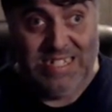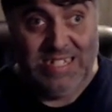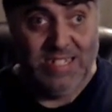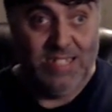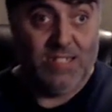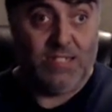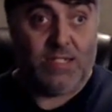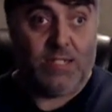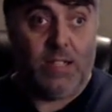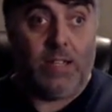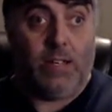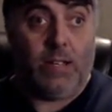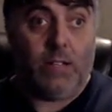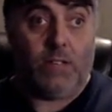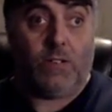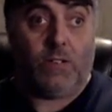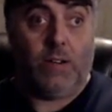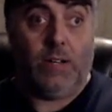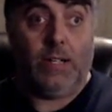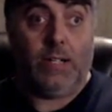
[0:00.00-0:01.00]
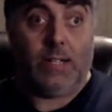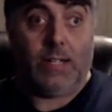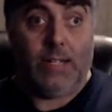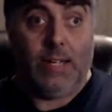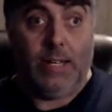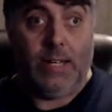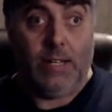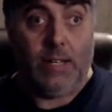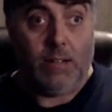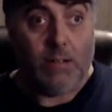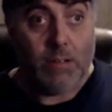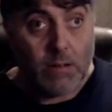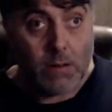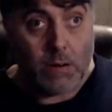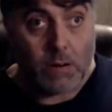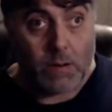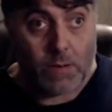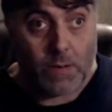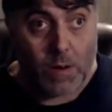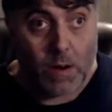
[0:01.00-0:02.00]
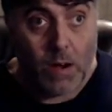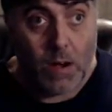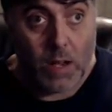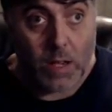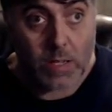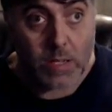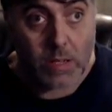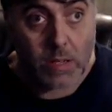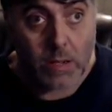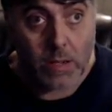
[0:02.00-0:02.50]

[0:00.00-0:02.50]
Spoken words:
thing, trying to get it across.